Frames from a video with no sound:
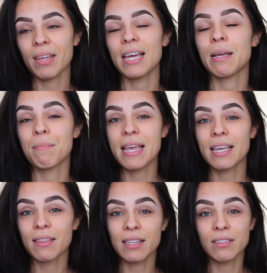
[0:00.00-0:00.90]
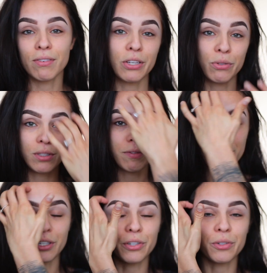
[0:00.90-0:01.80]
and I make these videos for
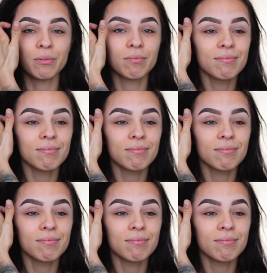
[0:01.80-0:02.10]
you,